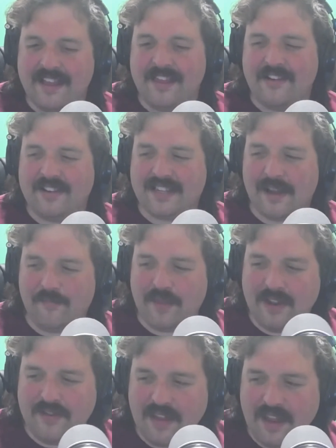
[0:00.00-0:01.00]
There's something
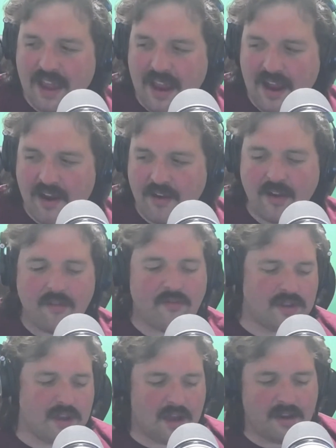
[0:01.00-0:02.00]
in the air. No,
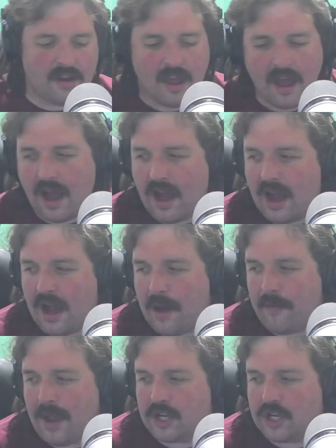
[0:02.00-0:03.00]
there's not. I
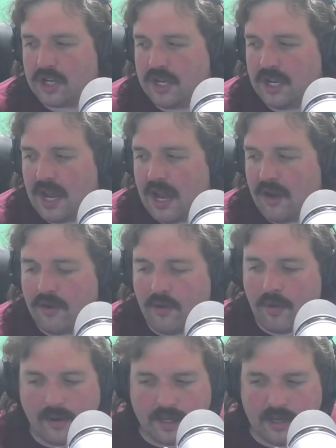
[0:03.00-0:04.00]
don't know
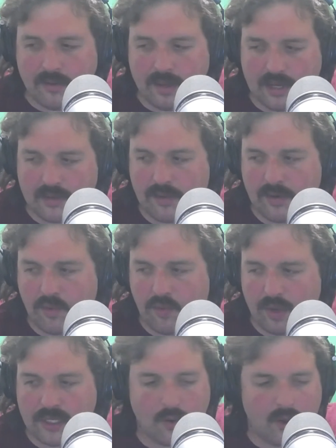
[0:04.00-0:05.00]
what to do with this one
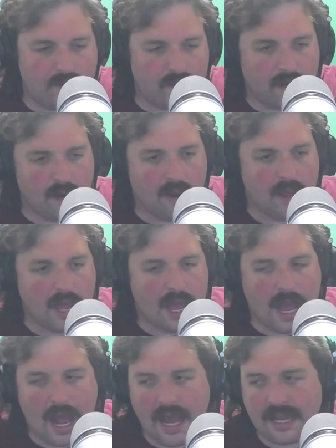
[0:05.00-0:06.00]
whatsoever.
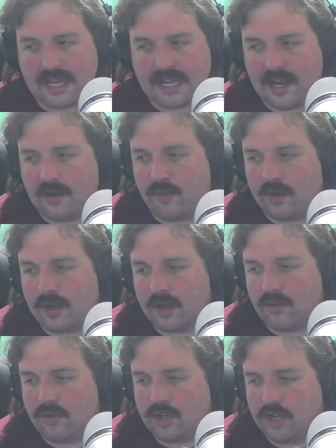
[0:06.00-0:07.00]
I kind of want to
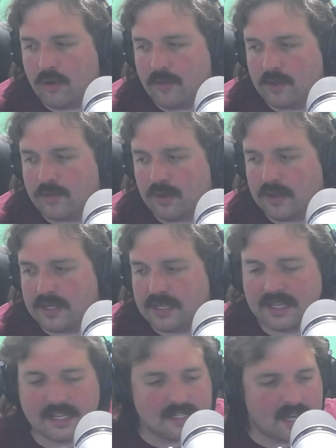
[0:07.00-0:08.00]
go Showboats plus the
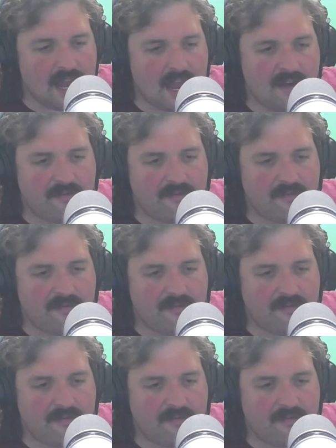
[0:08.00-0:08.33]
6.5.